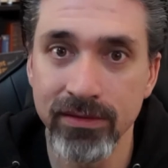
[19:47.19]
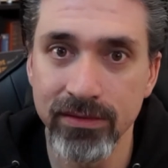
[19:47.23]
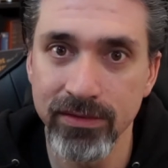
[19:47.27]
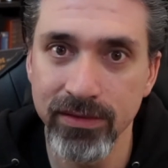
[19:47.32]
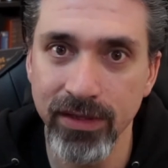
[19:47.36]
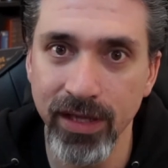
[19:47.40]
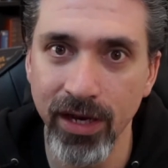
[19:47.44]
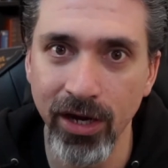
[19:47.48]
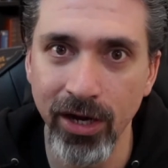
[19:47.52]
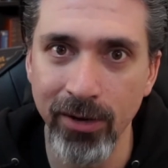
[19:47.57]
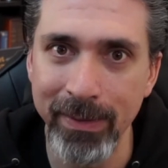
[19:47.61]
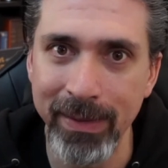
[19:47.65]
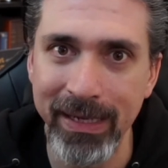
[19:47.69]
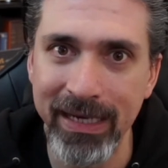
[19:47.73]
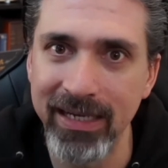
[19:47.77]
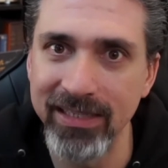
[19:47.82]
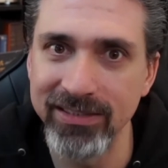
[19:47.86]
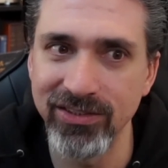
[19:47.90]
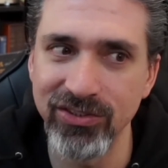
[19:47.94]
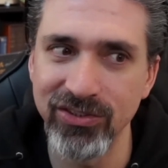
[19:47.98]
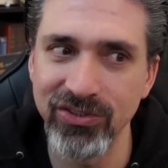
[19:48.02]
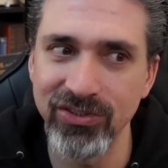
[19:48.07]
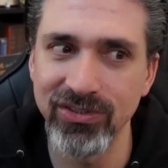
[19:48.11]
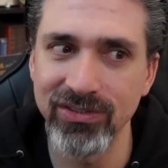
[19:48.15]
You know what I mean?
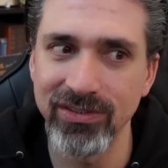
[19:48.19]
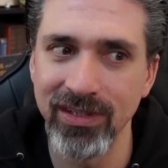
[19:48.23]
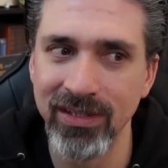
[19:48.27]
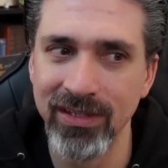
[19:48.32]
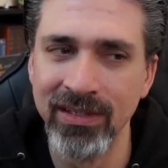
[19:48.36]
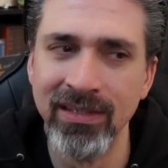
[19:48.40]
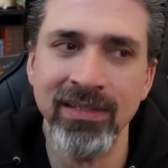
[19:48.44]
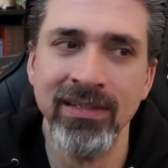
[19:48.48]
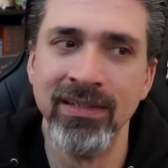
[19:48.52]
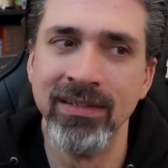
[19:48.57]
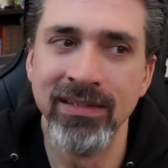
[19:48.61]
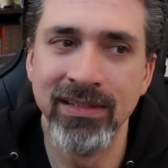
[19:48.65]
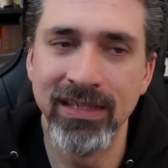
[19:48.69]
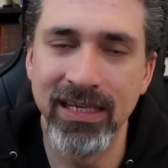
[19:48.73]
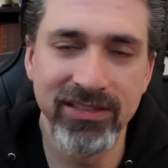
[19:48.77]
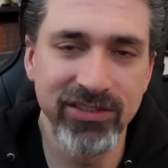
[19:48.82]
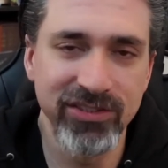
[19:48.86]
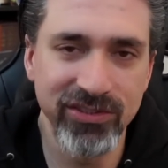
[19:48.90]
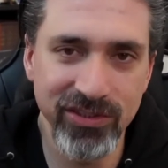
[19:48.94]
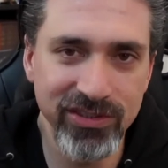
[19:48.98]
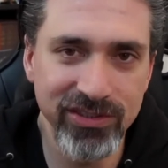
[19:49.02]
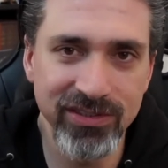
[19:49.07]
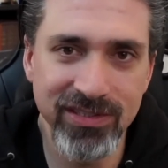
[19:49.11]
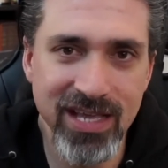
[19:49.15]

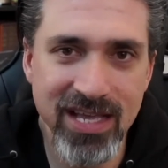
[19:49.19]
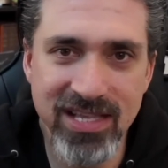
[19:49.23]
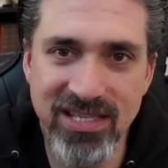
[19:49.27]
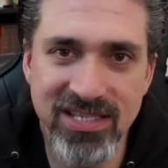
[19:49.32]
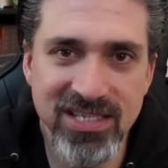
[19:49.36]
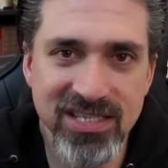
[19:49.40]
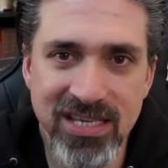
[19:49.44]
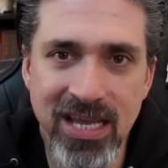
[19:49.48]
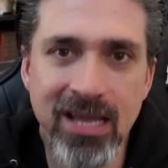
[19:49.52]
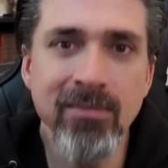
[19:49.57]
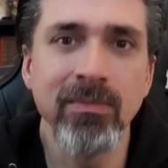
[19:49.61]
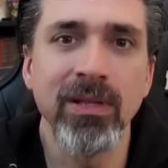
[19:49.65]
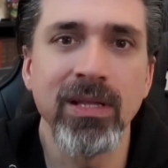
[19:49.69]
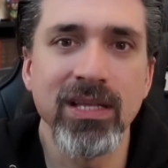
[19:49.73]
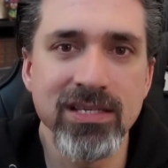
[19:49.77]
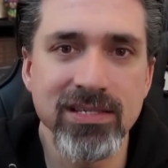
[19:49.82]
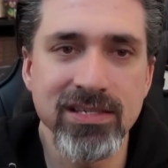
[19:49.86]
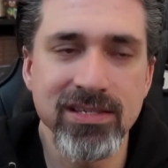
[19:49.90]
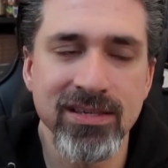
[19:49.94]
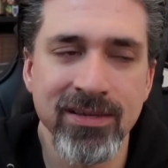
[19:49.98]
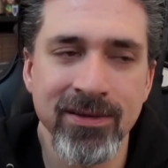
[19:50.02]
It's seamless.